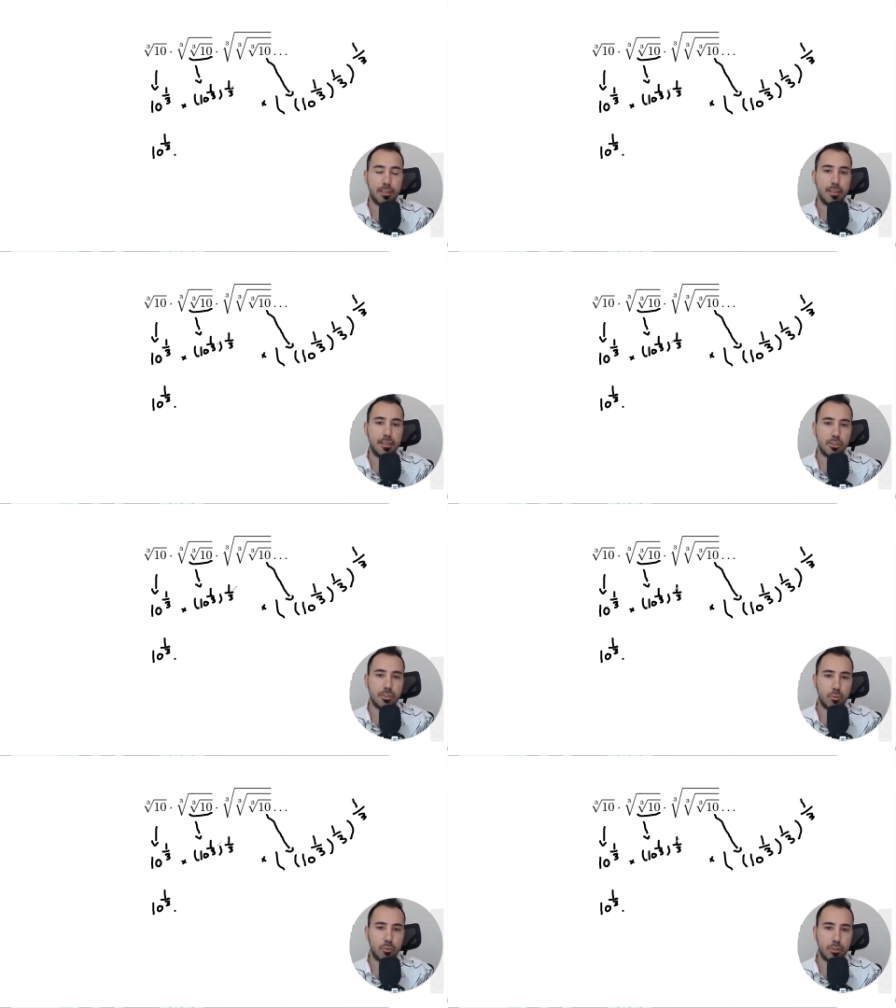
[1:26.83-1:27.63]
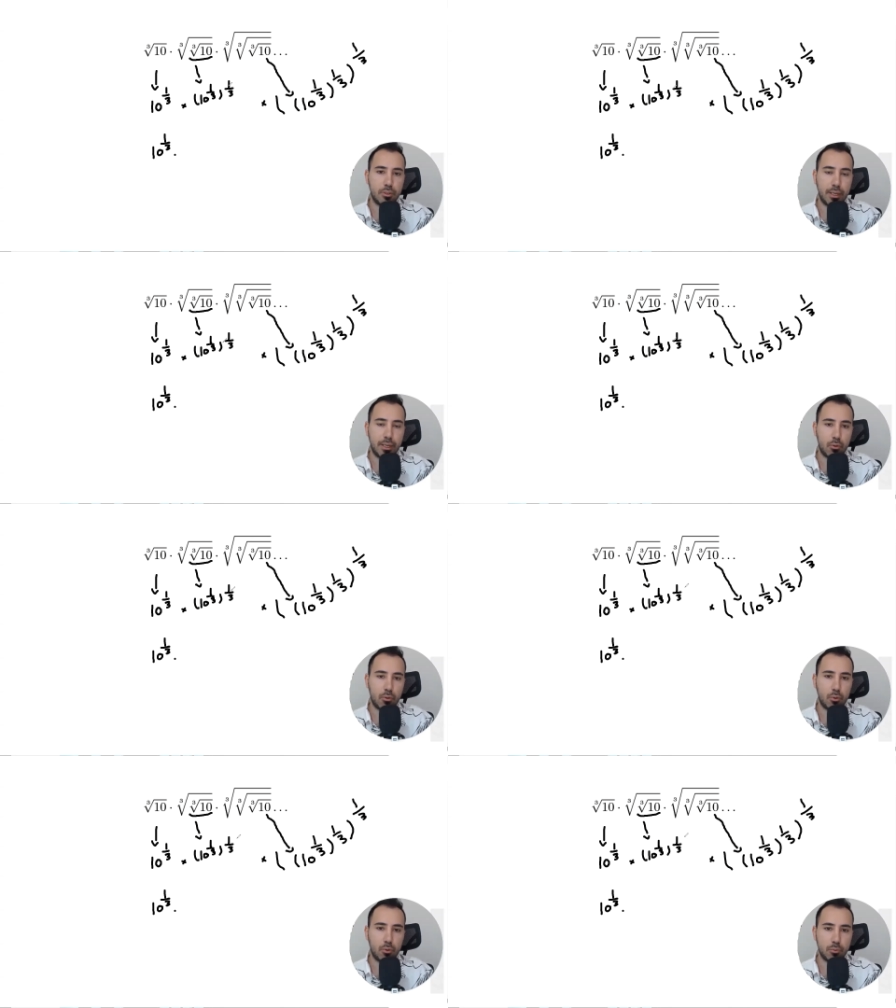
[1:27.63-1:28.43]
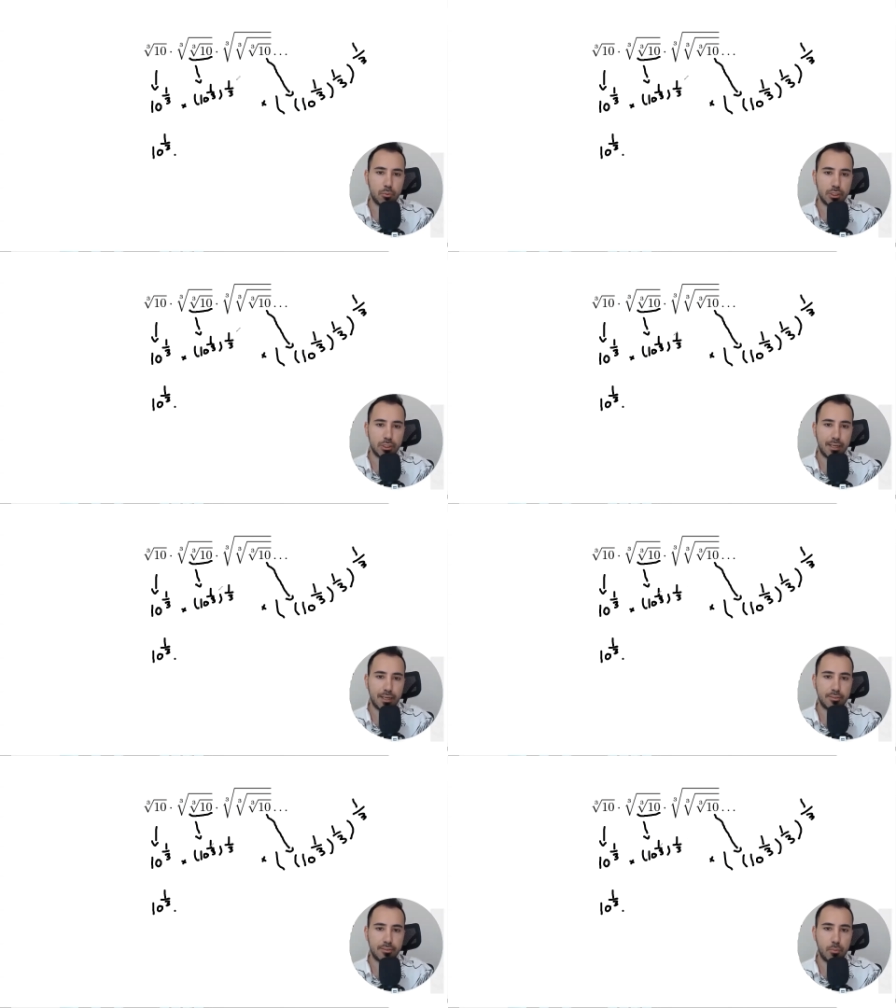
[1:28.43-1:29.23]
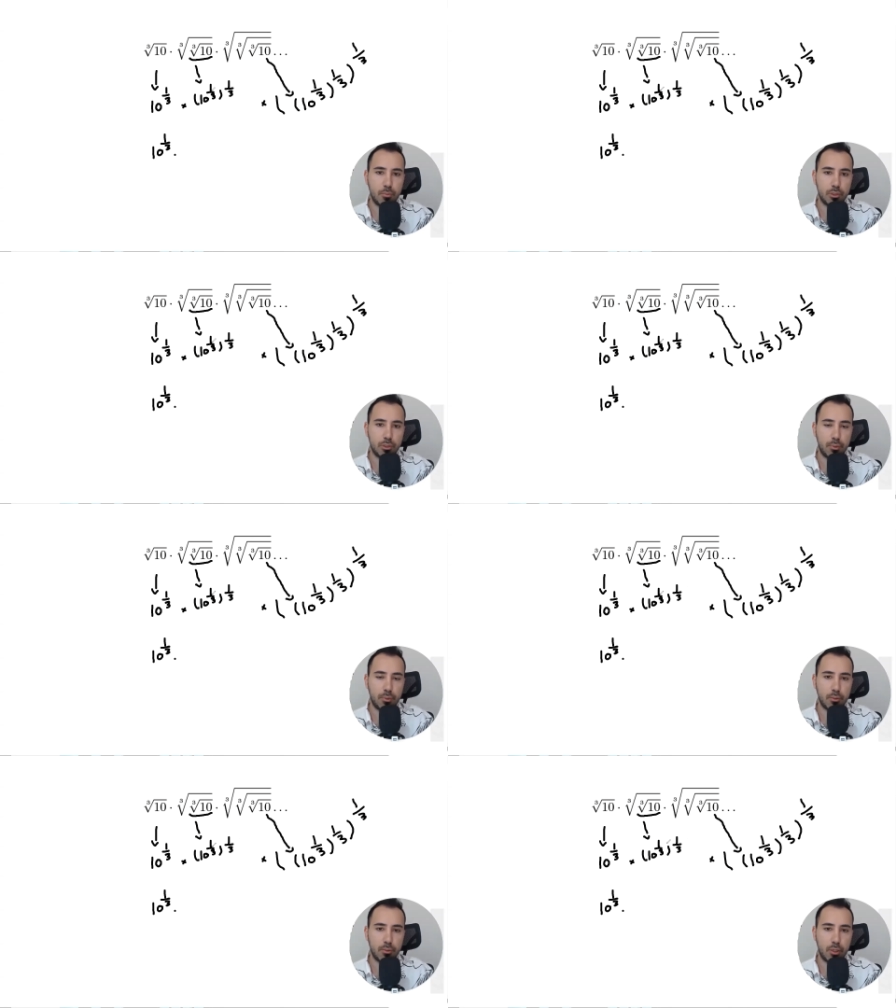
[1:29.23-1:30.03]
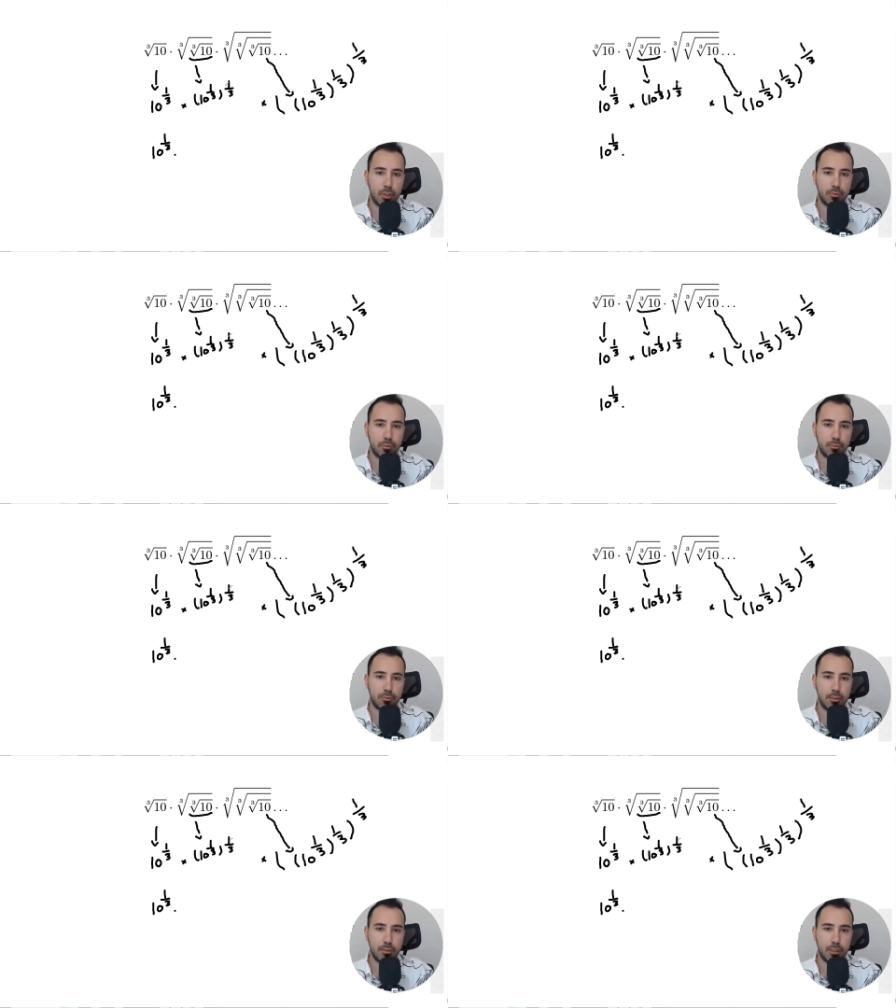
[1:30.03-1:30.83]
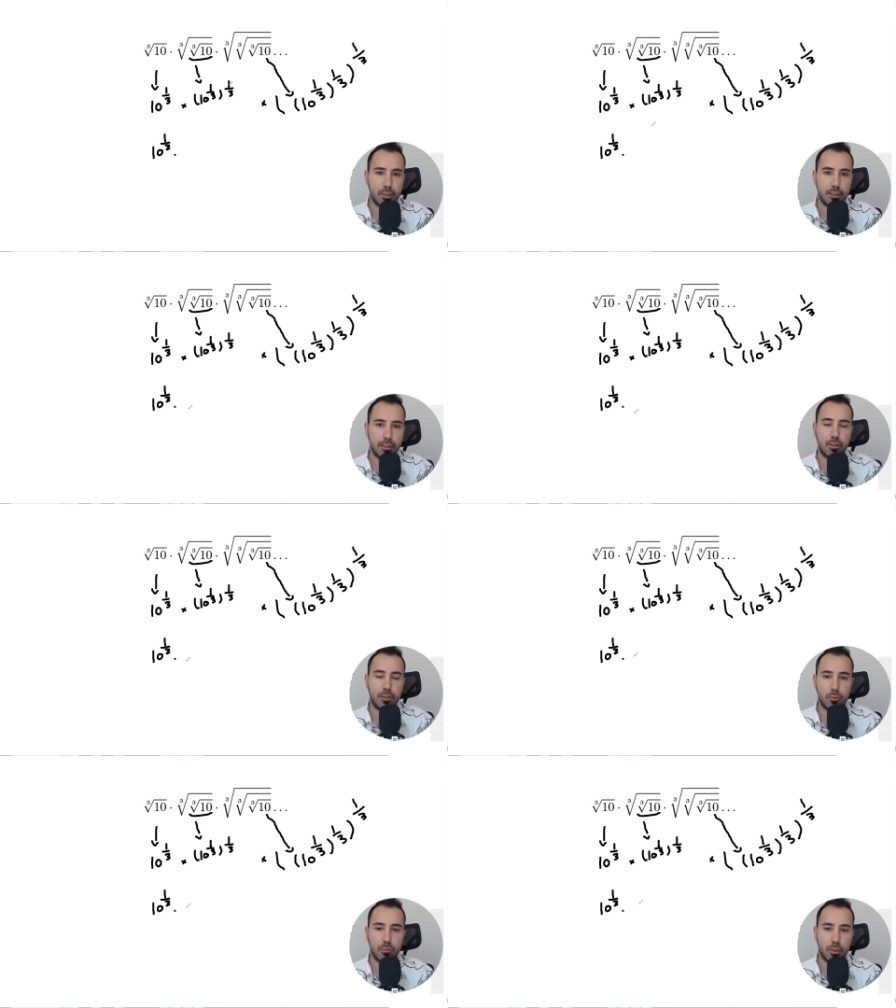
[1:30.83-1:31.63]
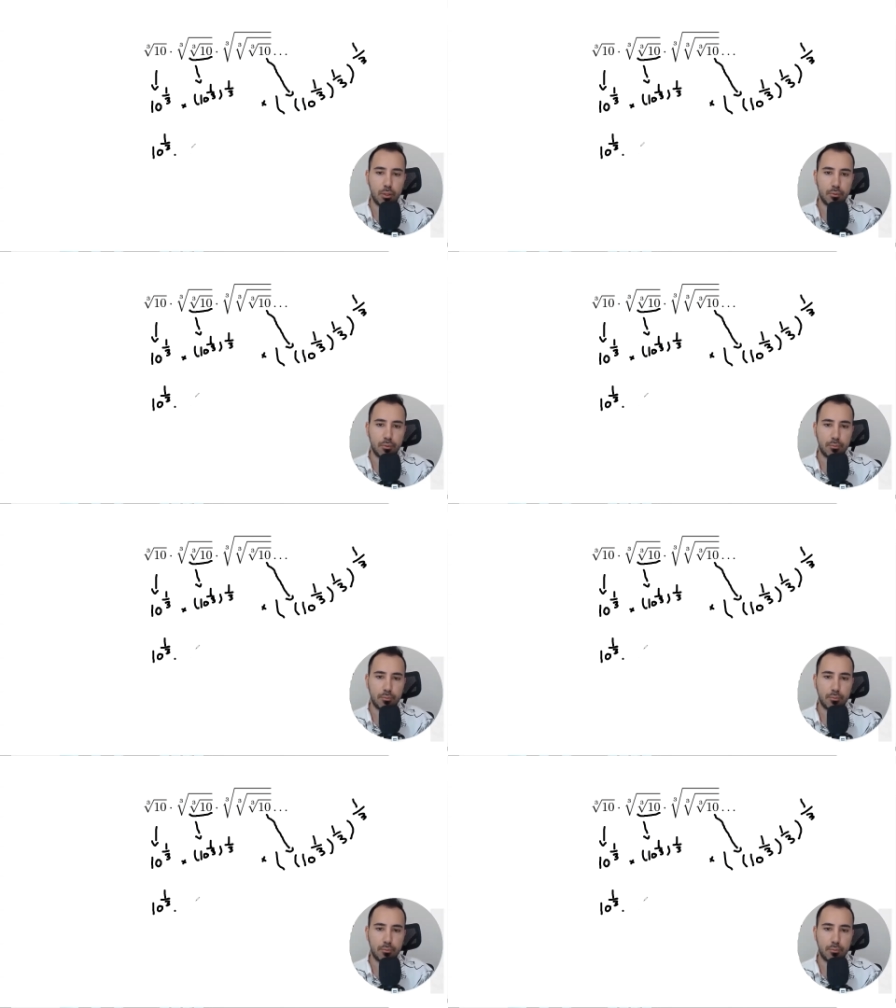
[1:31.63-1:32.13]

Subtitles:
So the power rules, we just have to multiply 1 over 3 by 1 over 3.